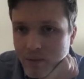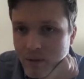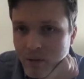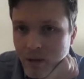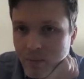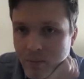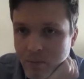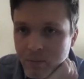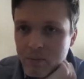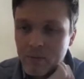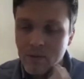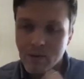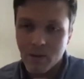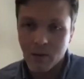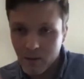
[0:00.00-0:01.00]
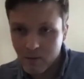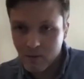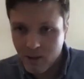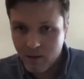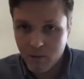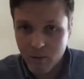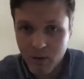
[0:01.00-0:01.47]
Okay, so
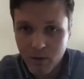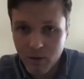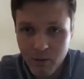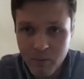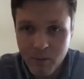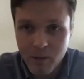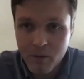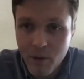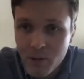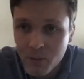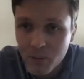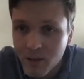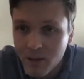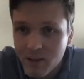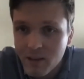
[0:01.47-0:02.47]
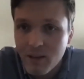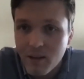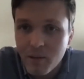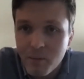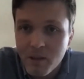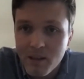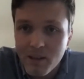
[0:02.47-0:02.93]
I'll have a read through them. But the first
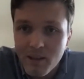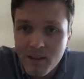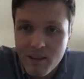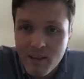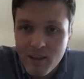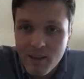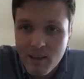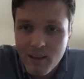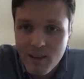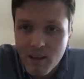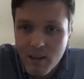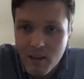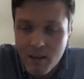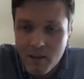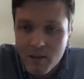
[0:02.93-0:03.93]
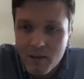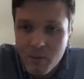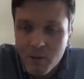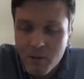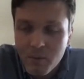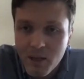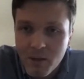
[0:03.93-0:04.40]
one, I'll
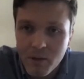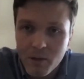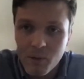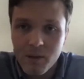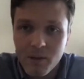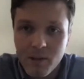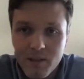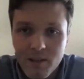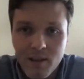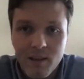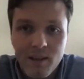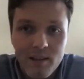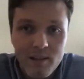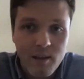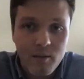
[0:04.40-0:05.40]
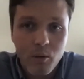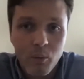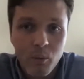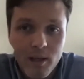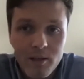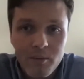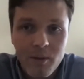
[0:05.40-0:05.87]
see what you make of this one. Is there a
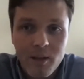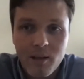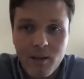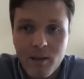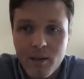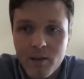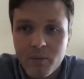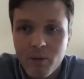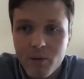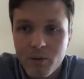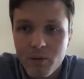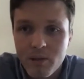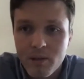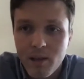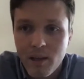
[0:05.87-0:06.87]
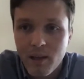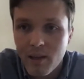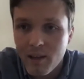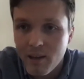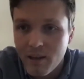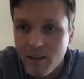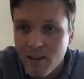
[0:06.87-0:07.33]
way to make learned models
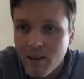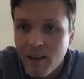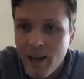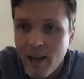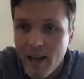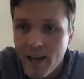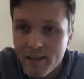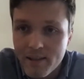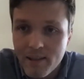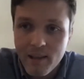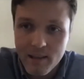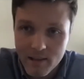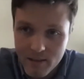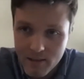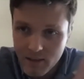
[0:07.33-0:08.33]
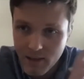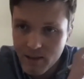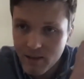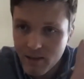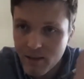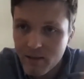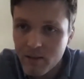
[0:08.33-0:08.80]
as
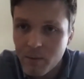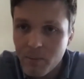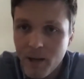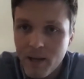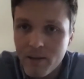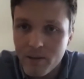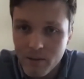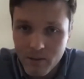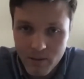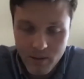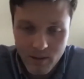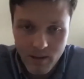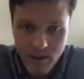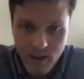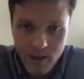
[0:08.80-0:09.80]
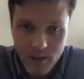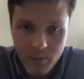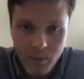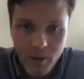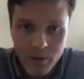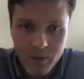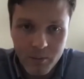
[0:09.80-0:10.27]
data independent as
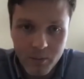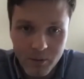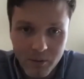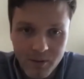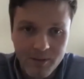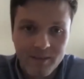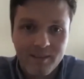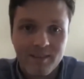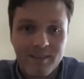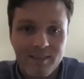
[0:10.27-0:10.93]
possible?